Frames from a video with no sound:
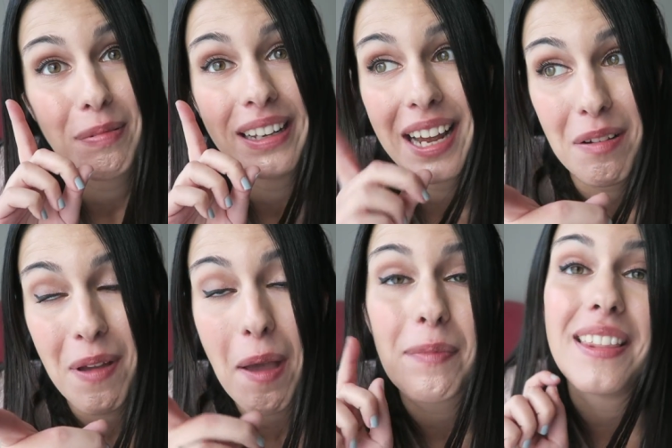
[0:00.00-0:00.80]
But
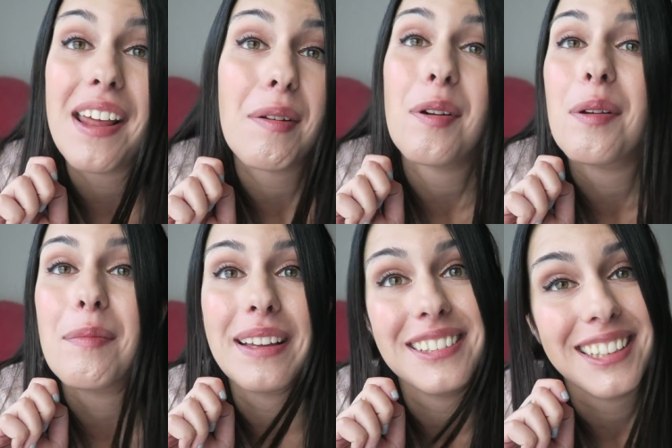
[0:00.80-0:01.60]
I'm happy that I'm
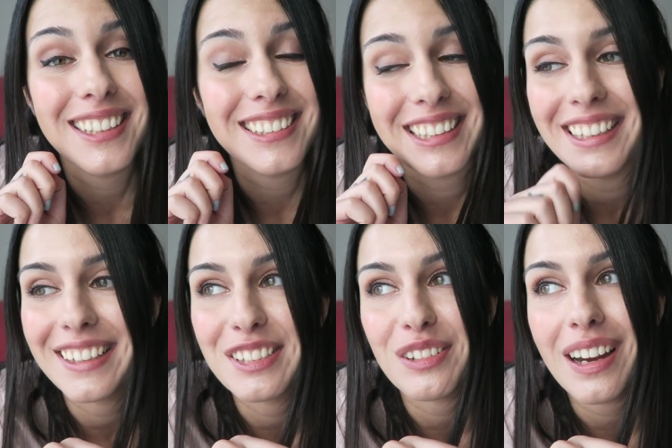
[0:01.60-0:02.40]
going back to Italy,
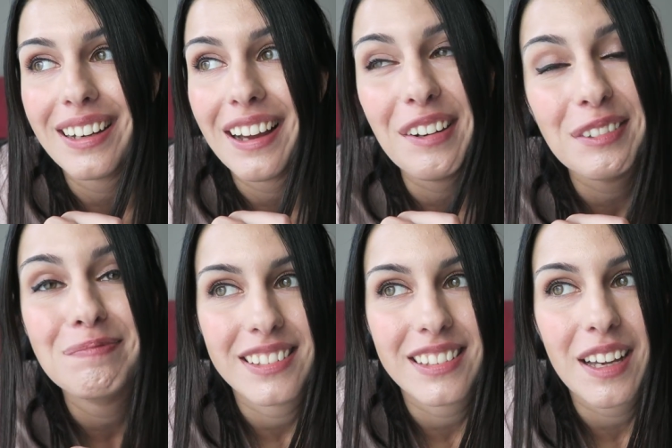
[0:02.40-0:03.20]
because right now,
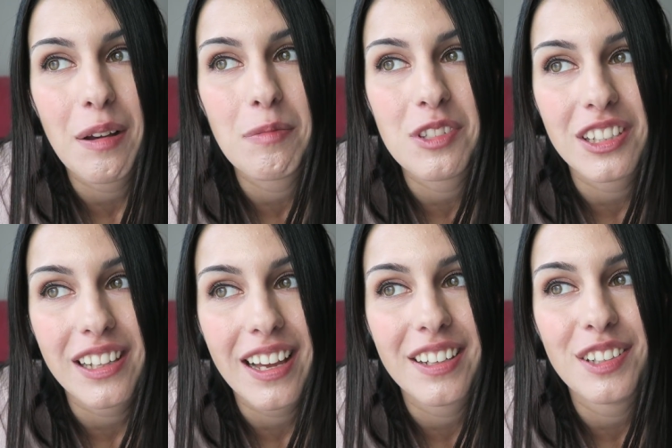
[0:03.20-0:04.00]
some
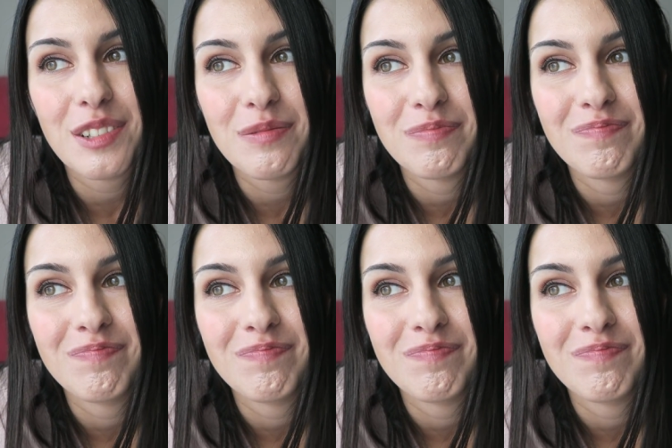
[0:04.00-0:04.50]
gelato